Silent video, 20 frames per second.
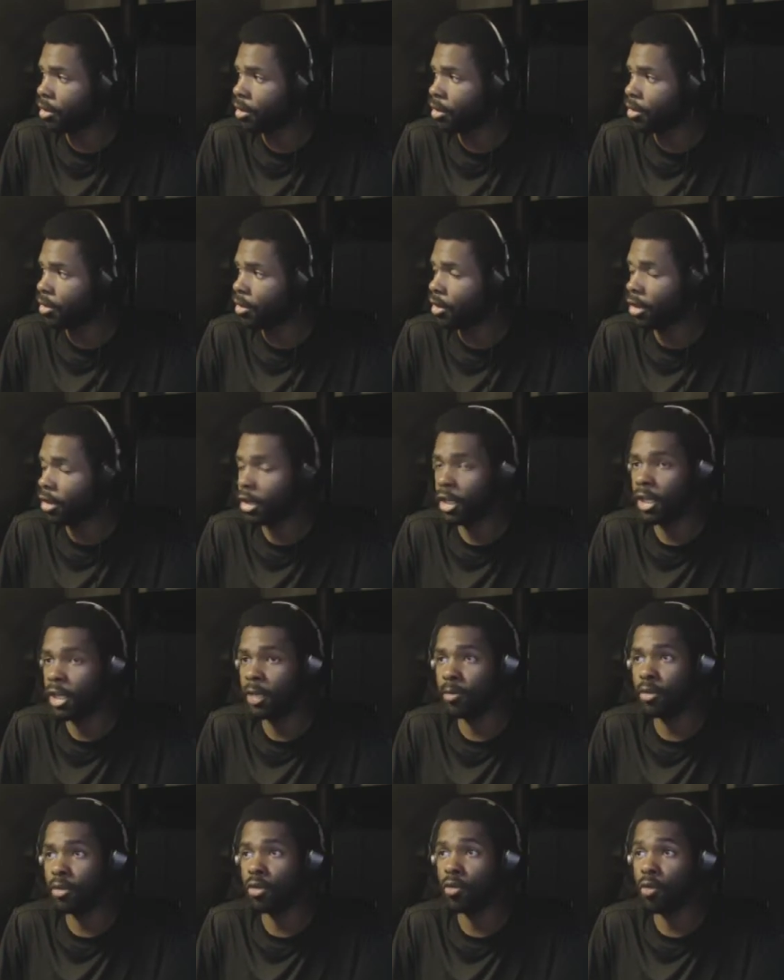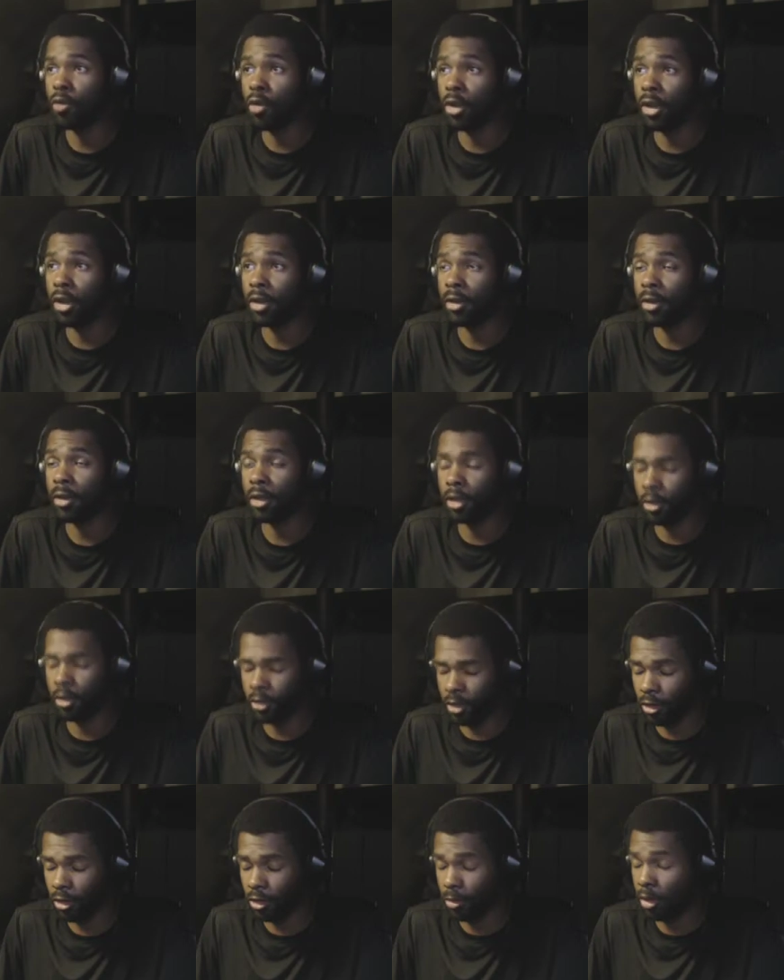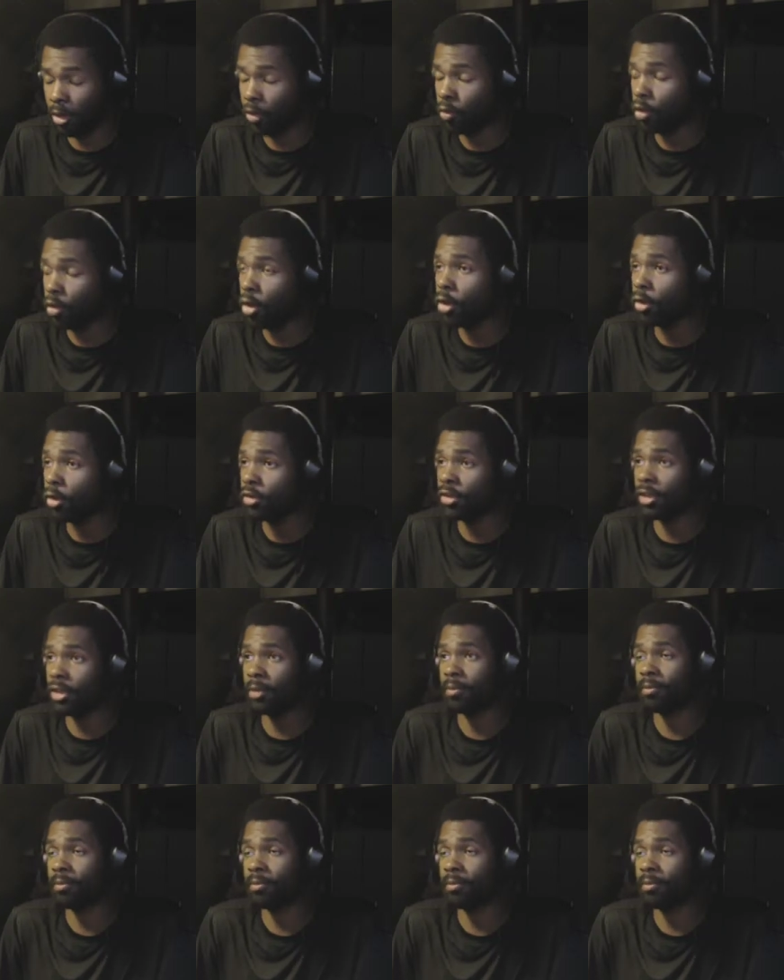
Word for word: their Hebrew war uh, excuse me, royalty.